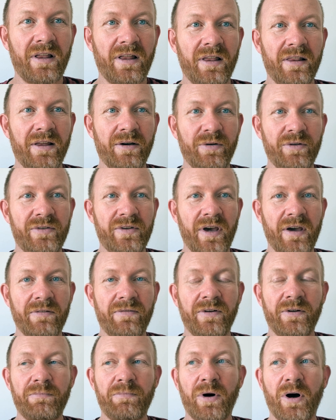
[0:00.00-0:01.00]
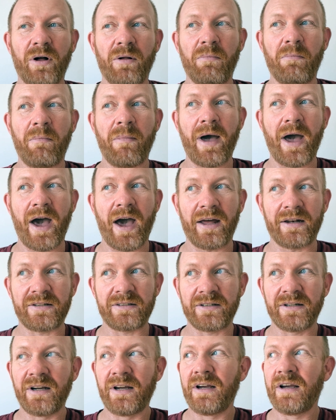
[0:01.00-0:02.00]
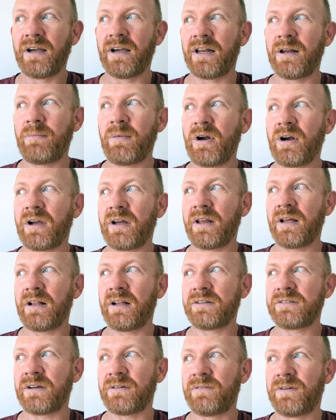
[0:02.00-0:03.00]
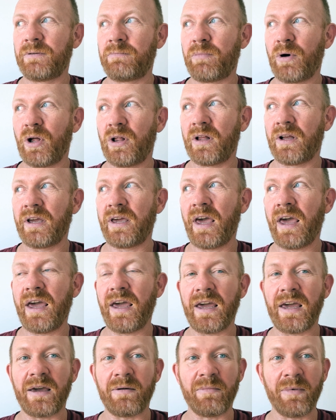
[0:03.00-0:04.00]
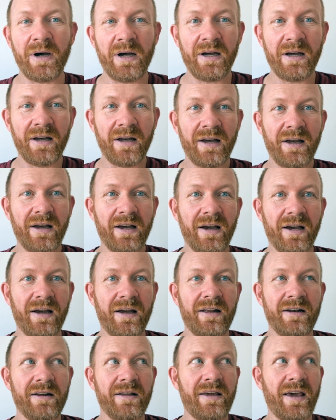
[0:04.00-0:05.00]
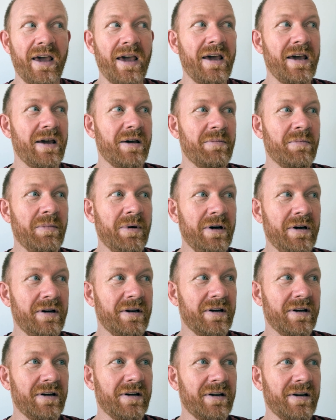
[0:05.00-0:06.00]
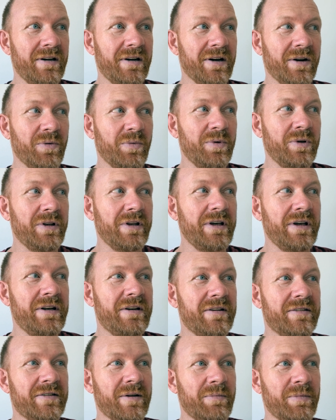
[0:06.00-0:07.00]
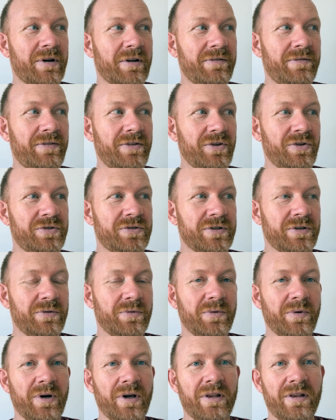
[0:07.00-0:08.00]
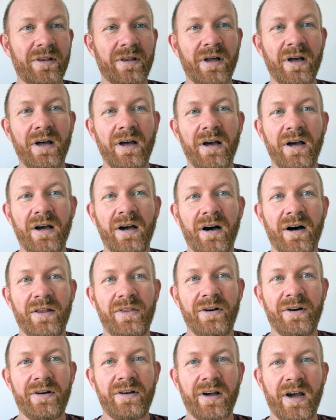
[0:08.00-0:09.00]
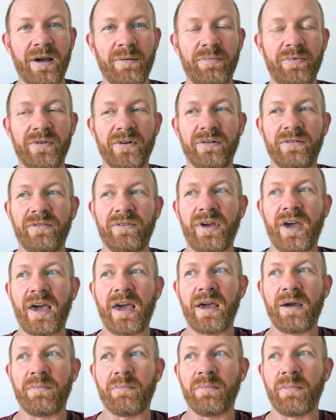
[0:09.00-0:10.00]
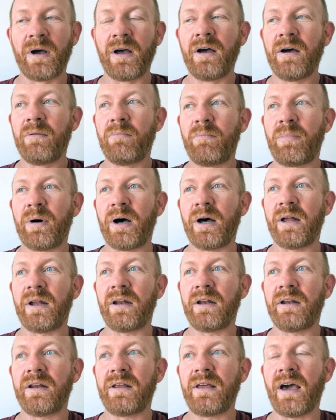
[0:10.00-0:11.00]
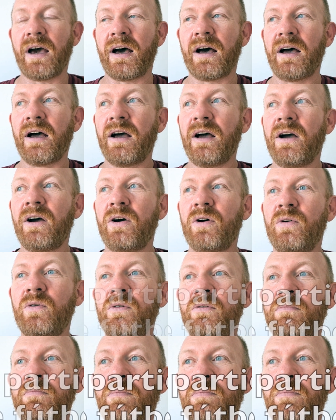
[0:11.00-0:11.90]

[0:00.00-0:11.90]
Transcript: they would say a football match. In American English, a football game. And game, would lead to some confusion with other types of game. But yeah, un